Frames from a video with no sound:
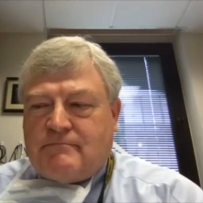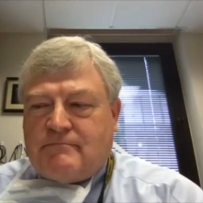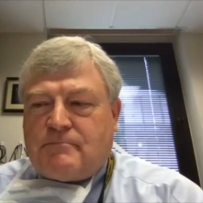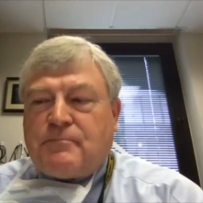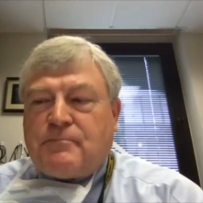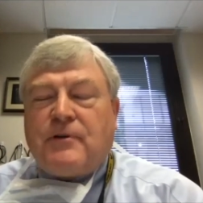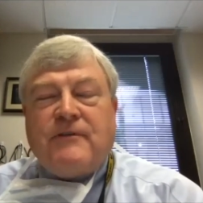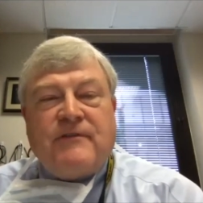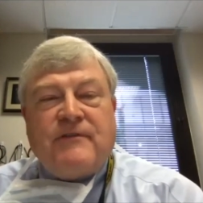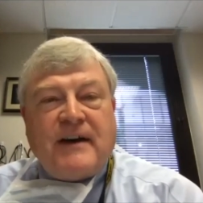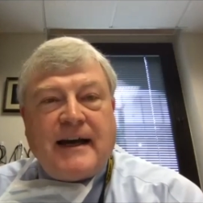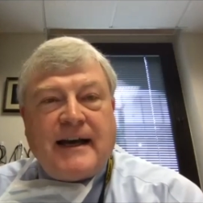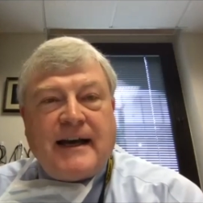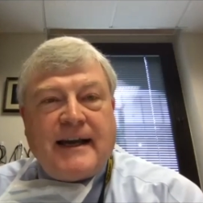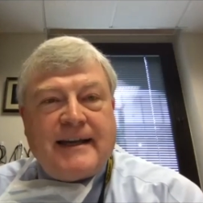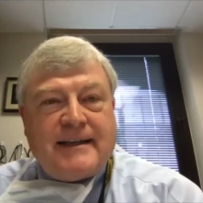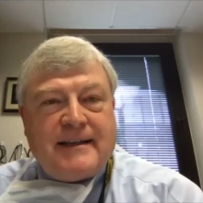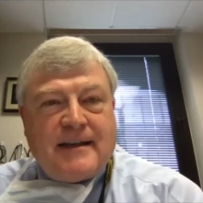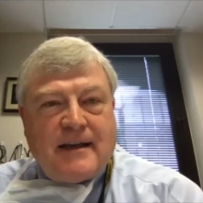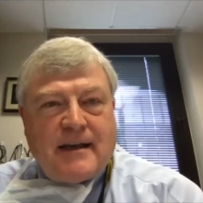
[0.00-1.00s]

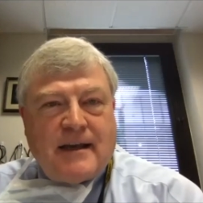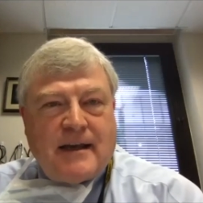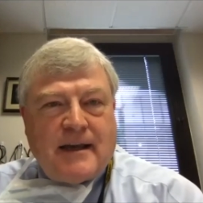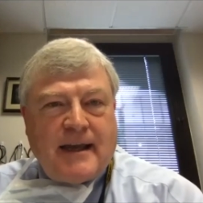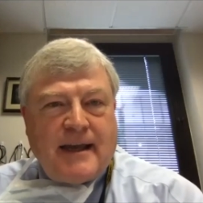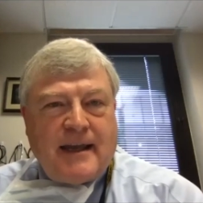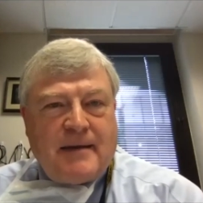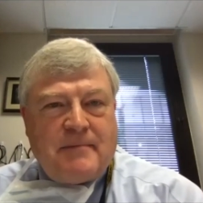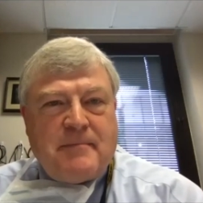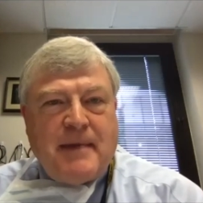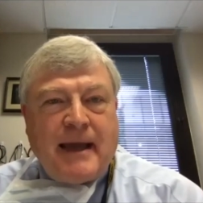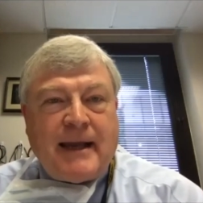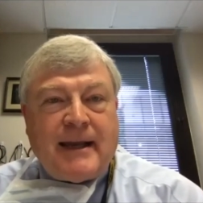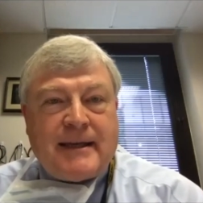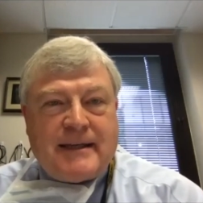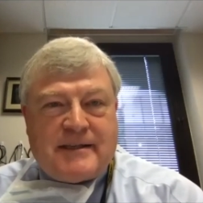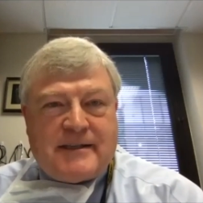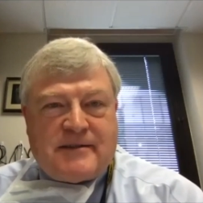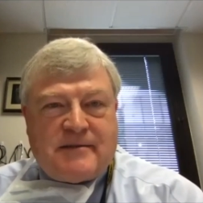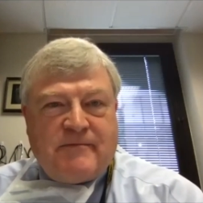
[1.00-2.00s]
provide a
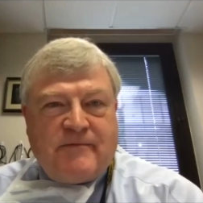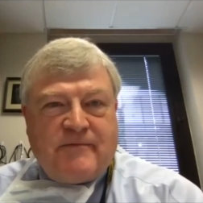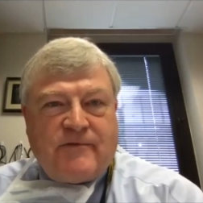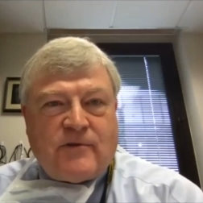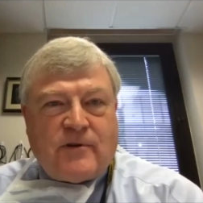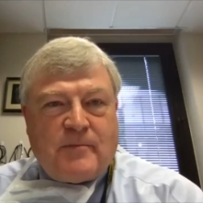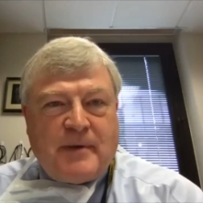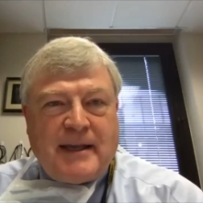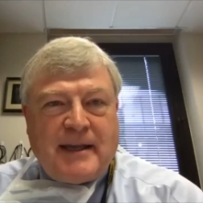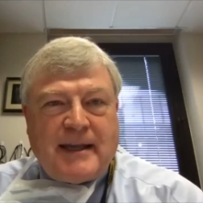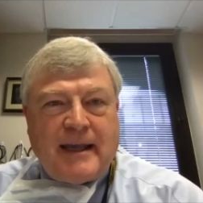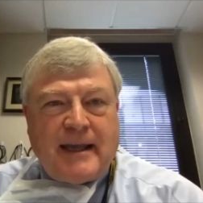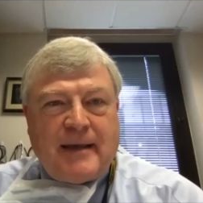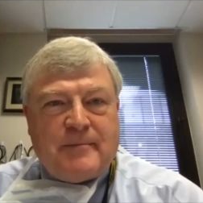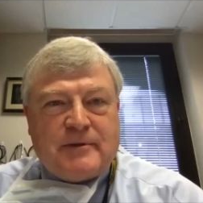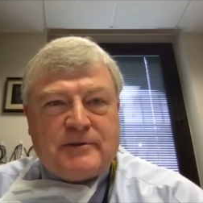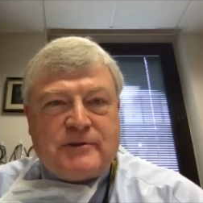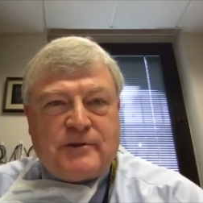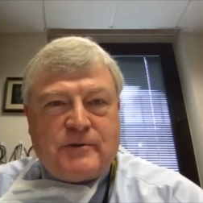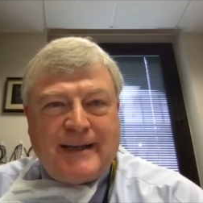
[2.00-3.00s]
mechanism for being
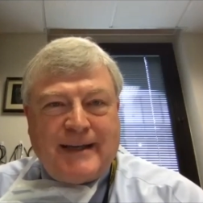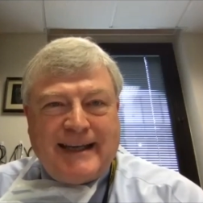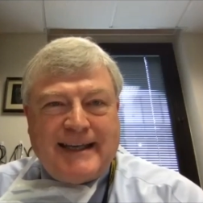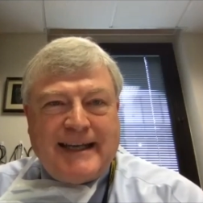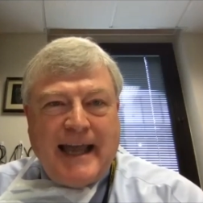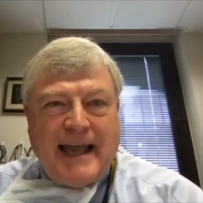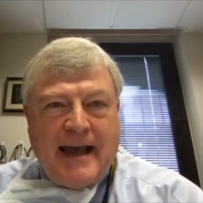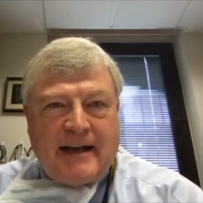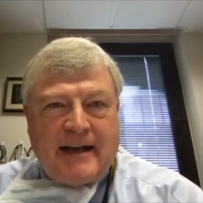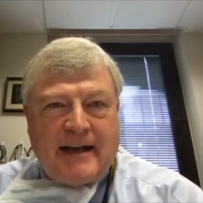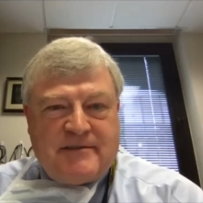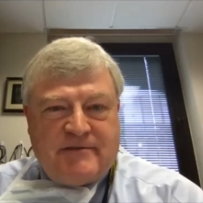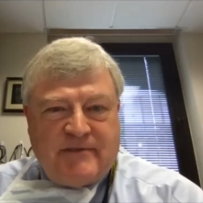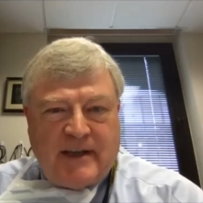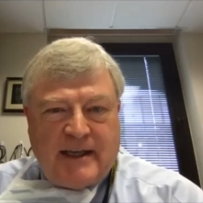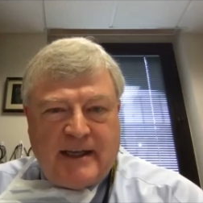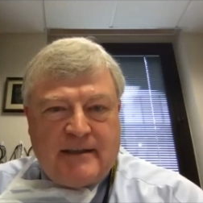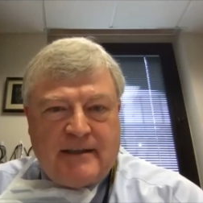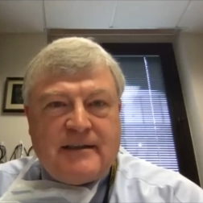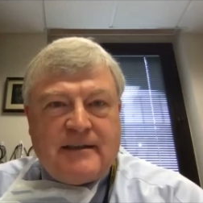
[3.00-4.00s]
able to
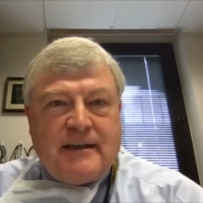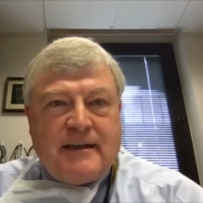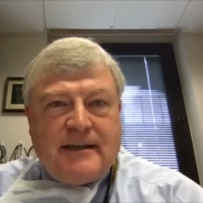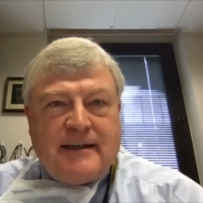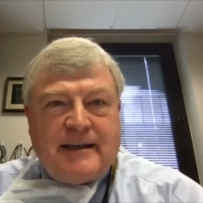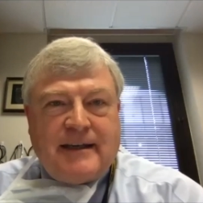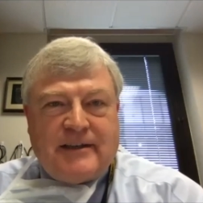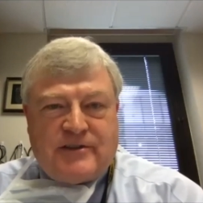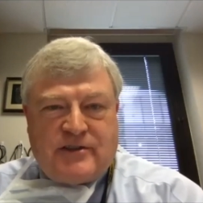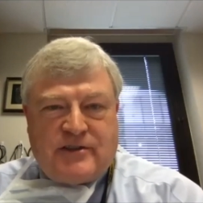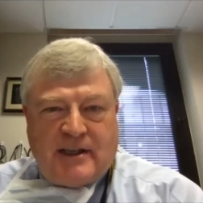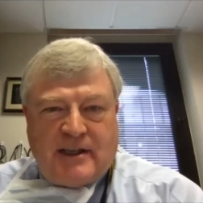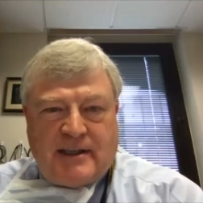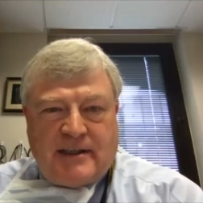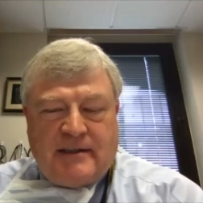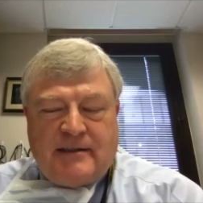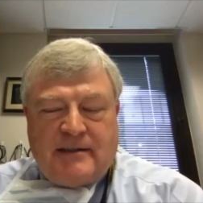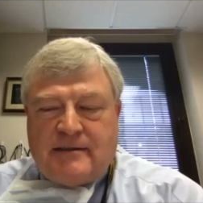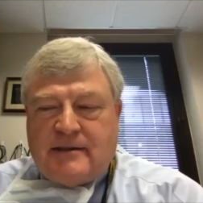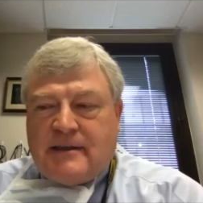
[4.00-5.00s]
inactivate a
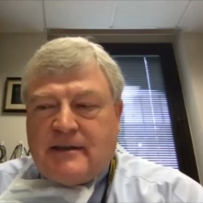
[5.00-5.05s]
gene.